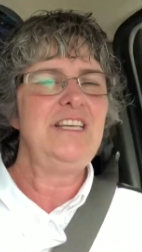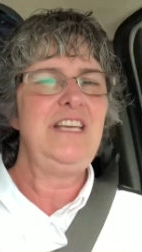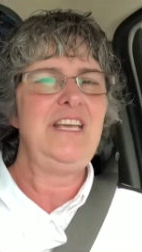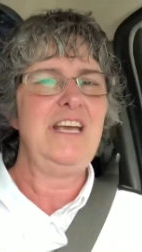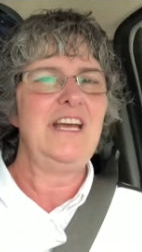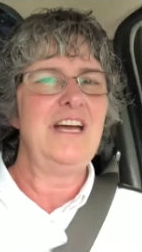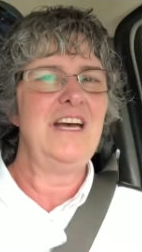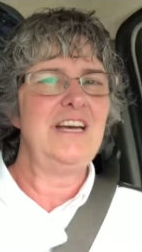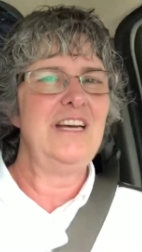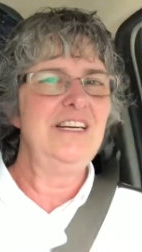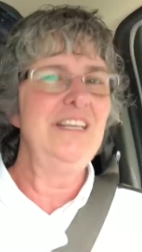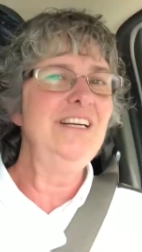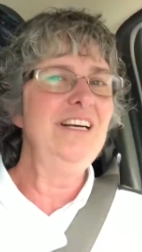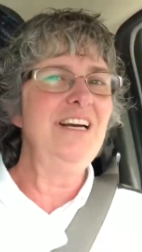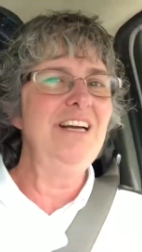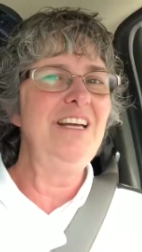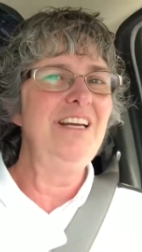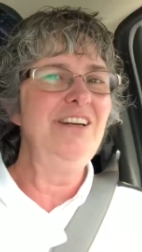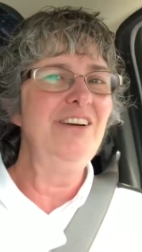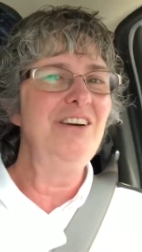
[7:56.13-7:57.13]
yeah,
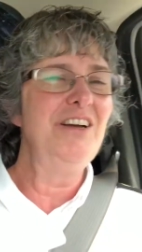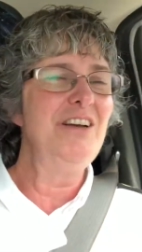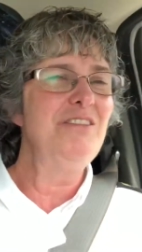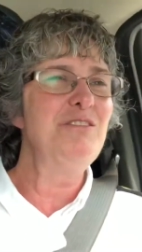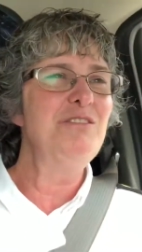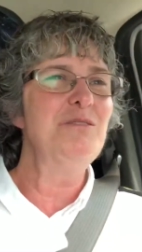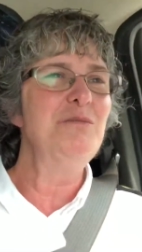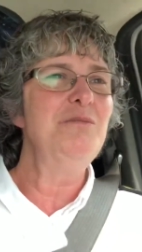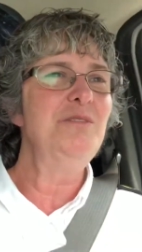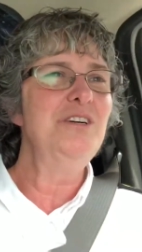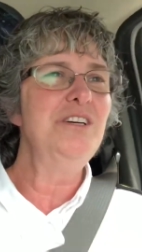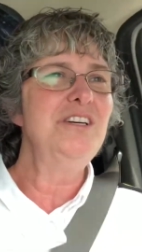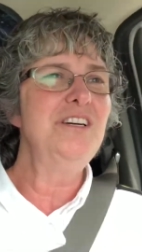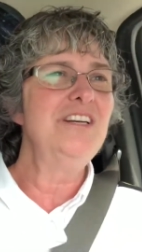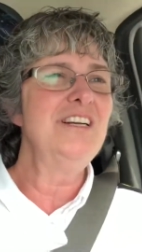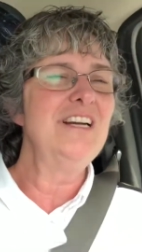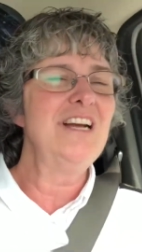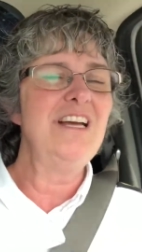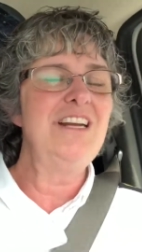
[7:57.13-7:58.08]
I don't have to work.